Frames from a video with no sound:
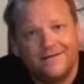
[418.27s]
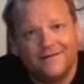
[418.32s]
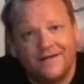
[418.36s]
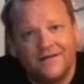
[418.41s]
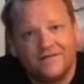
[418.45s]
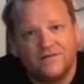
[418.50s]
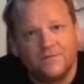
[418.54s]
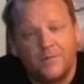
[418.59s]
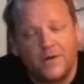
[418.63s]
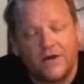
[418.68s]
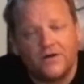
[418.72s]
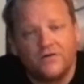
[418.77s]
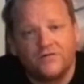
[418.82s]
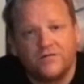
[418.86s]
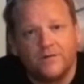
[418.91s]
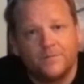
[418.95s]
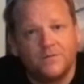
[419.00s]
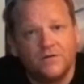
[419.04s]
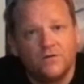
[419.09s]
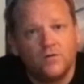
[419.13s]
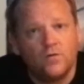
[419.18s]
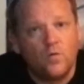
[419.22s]
it's a better
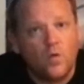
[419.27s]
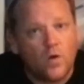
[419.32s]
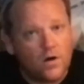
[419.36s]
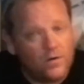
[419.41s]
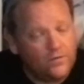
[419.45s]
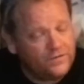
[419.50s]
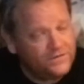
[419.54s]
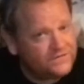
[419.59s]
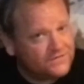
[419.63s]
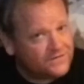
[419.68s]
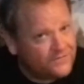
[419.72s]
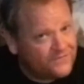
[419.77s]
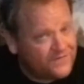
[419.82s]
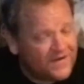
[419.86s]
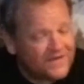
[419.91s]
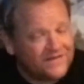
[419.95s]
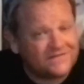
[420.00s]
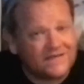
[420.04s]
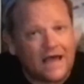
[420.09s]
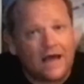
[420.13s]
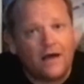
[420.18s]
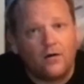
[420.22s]
trip to New Orleans to
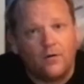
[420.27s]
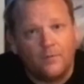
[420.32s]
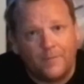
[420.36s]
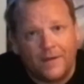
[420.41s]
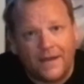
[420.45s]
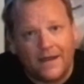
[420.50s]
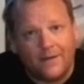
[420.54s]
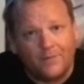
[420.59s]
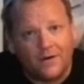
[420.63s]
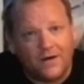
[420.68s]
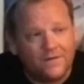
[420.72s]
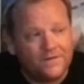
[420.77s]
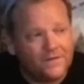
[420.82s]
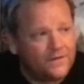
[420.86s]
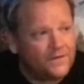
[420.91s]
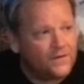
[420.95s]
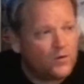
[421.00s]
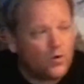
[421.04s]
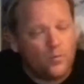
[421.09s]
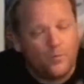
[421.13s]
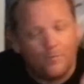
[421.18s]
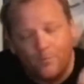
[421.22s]
face Alabama than to
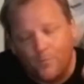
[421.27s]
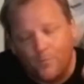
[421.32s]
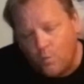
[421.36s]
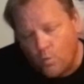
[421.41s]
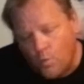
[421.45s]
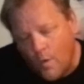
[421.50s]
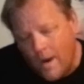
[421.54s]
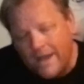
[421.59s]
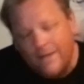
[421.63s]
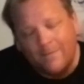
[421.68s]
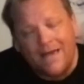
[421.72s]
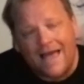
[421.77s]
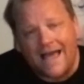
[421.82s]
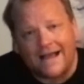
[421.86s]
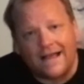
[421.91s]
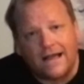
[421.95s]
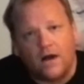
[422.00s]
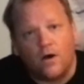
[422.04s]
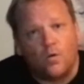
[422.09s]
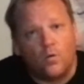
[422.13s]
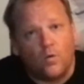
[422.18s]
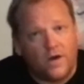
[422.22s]
go way back
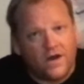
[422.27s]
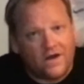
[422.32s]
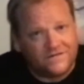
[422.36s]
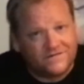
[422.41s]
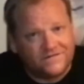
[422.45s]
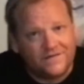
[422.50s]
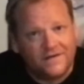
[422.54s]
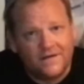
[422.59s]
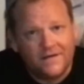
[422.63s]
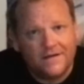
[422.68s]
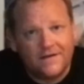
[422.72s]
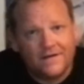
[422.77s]
out west